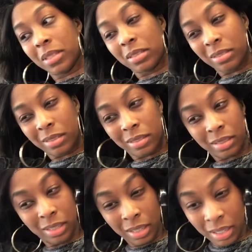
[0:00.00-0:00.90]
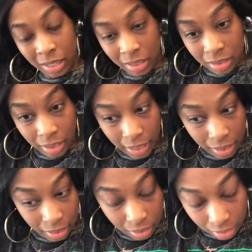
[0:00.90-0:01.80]
I'm just gonna
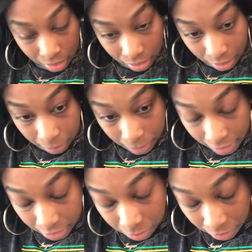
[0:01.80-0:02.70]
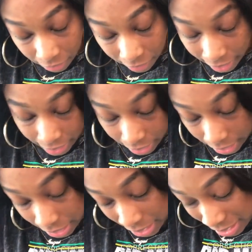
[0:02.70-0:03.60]
take the clip that is
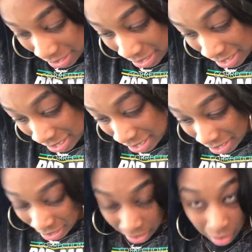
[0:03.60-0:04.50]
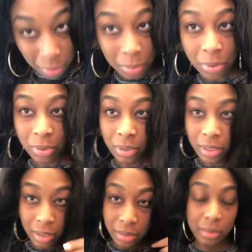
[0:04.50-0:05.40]
provided and pull
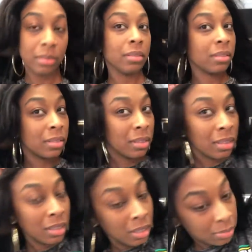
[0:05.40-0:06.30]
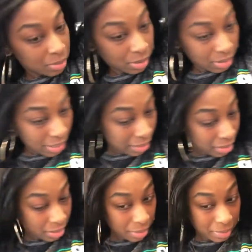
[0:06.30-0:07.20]
it. I'm just gonna take
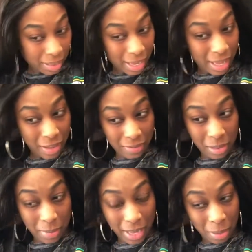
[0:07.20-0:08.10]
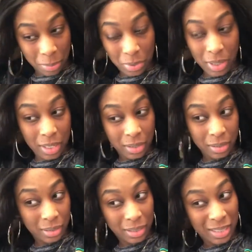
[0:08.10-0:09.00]
the clips they have in the back and pull it,
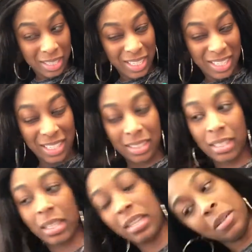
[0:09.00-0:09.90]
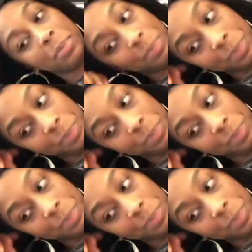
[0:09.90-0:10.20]
tuck it